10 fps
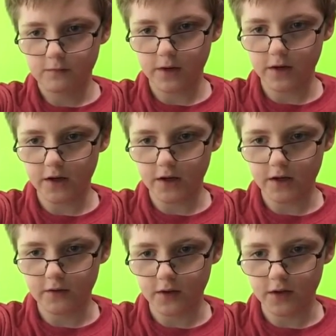But
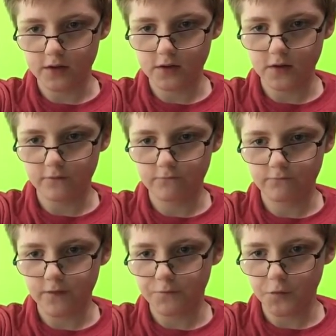anyway, if
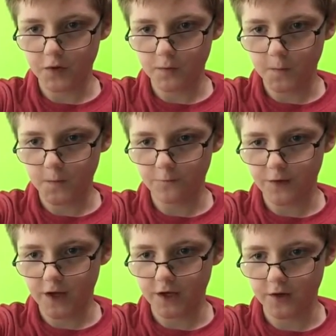you want to remove
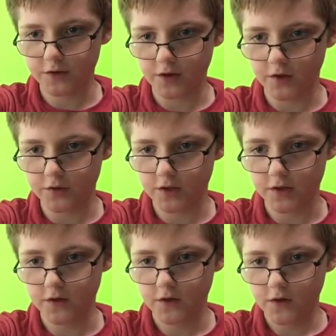the
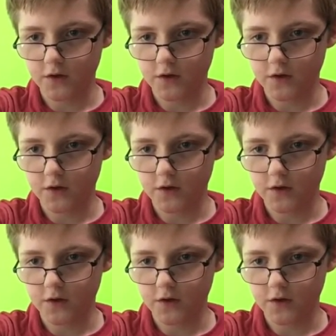endoskeleton,